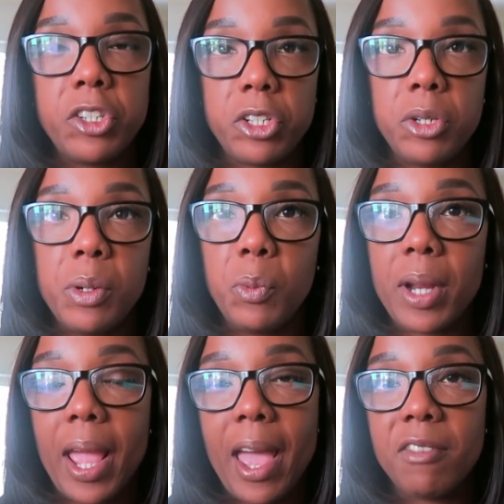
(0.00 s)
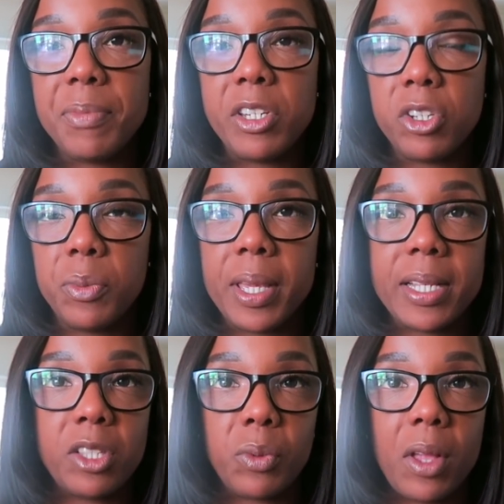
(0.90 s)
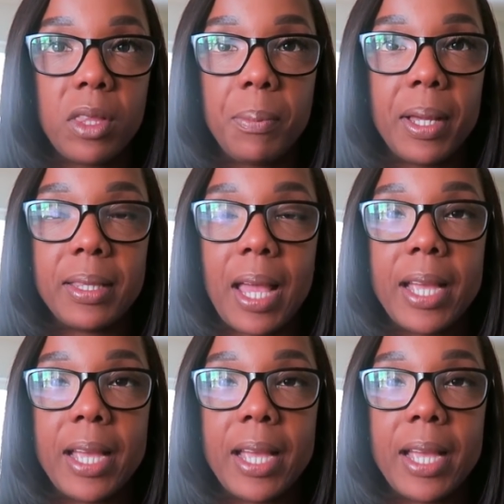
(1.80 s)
do and what I have been doing is throughout the month,